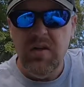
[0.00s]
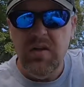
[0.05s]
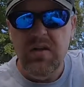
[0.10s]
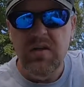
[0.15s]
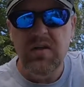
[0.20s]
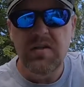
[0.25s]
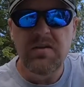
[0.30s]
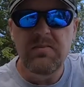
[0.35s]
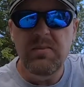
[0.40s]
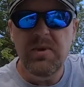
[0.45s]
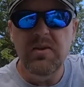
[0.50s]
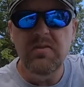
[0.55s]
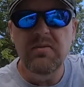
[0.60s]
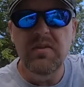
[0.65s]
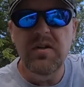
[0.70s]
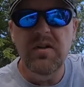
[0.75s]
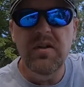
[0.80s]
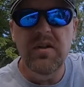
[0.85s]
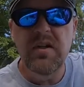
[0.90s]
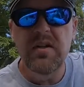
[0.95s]
There's a boat
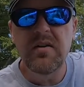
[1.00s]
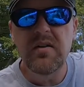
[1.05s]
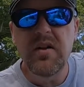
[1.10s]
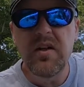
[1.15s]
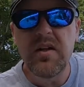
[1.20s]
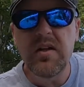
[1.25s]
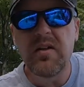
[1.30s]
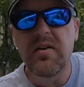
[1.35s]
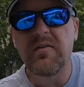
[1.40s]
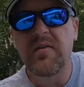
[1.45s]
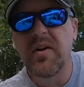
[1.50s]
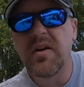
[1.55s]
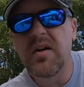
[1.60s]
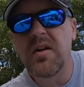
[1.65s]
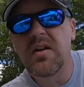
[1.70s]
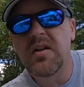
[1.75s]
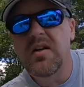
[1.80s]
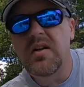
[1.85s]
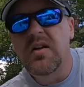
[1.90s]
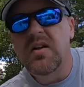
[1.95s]
running down the lake over there
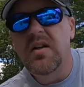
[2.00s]
again.